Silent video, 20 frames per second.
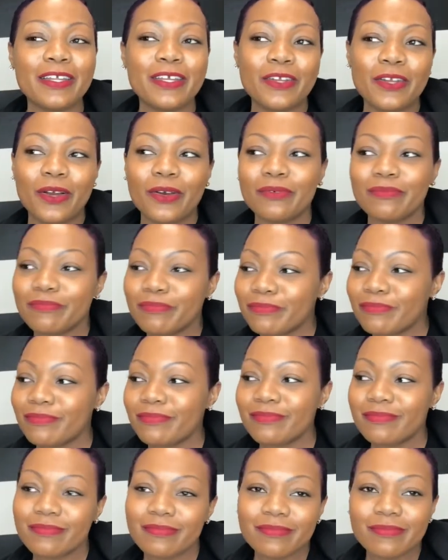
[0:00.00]
you know,
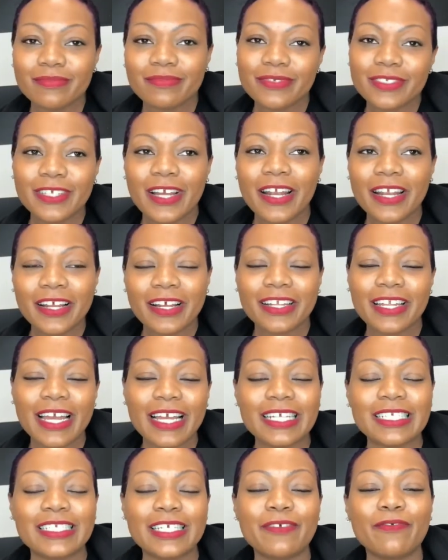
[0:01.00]
starting a
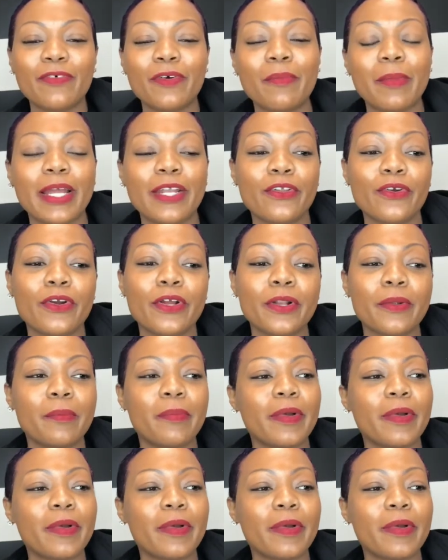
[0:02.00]
legacy for my daughter.